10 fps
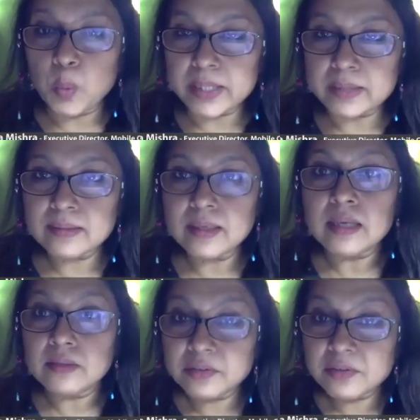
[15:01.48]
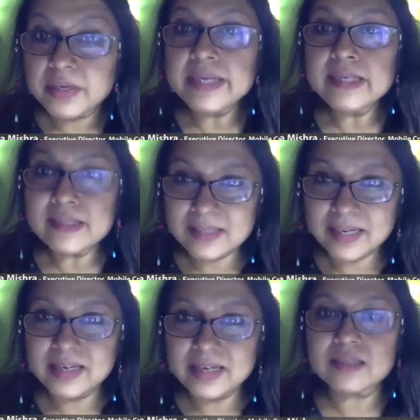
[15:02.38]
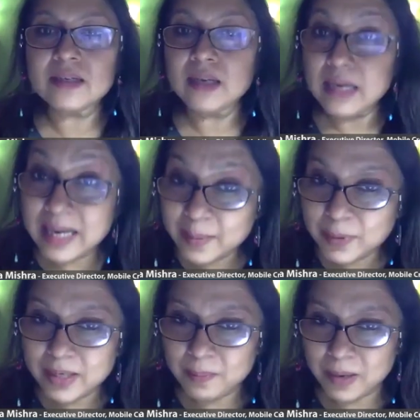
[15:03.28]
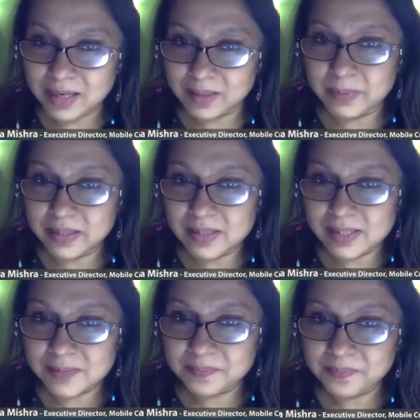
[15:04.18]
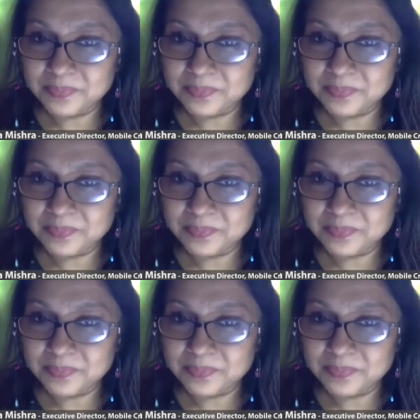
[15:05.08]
with 3 state labor departments